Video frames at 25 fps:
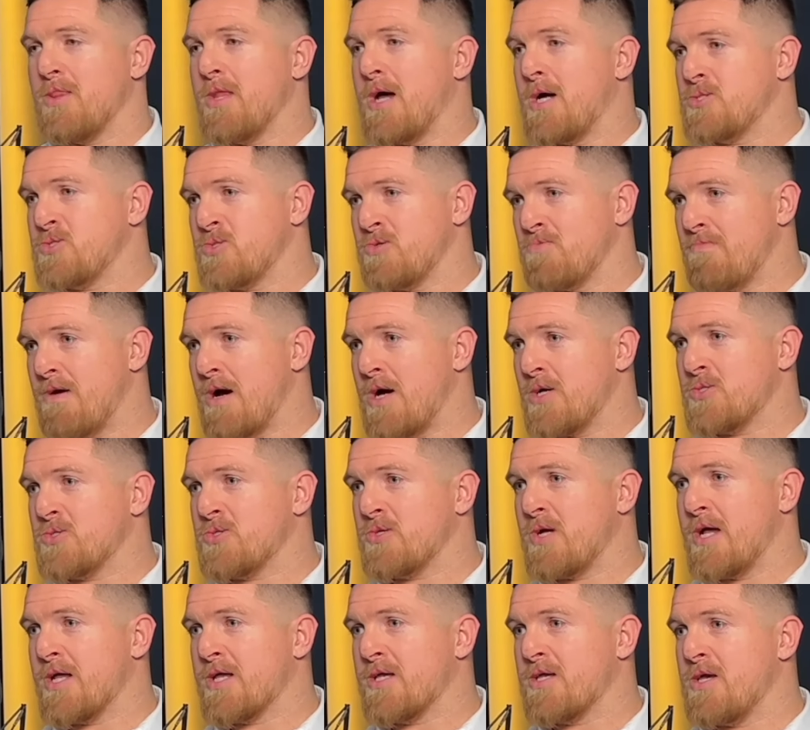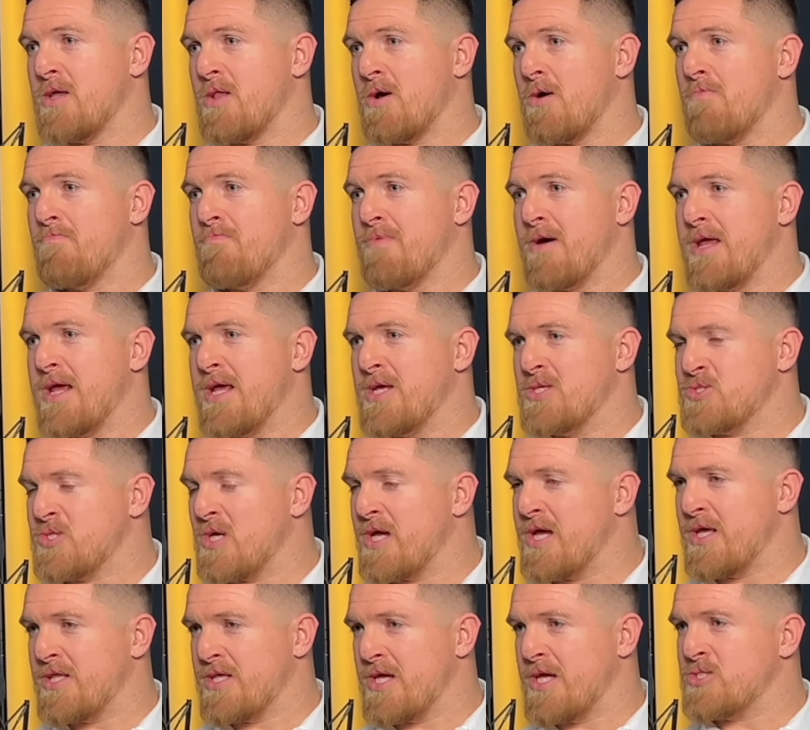not so much. Like, but it's
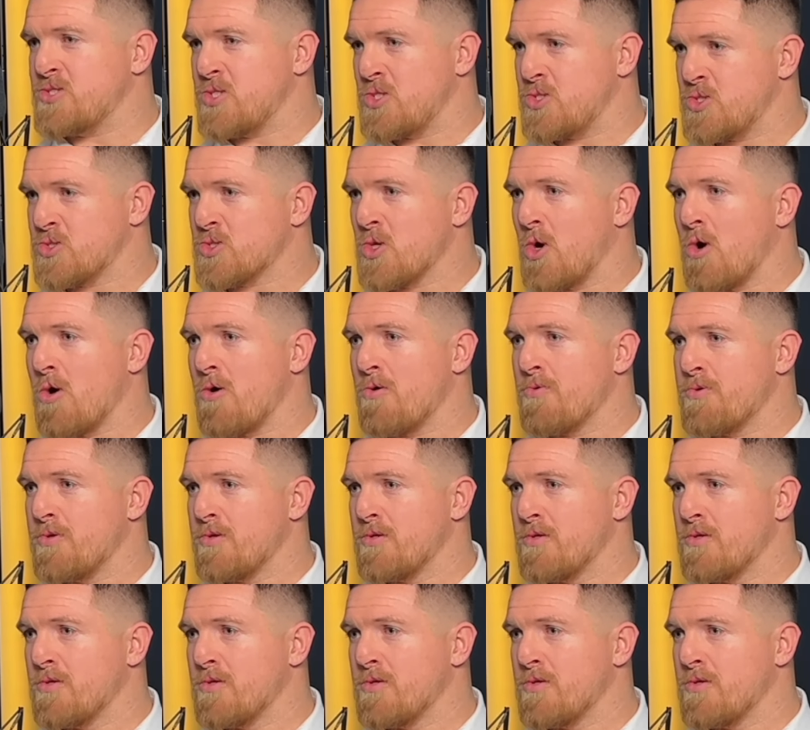a start.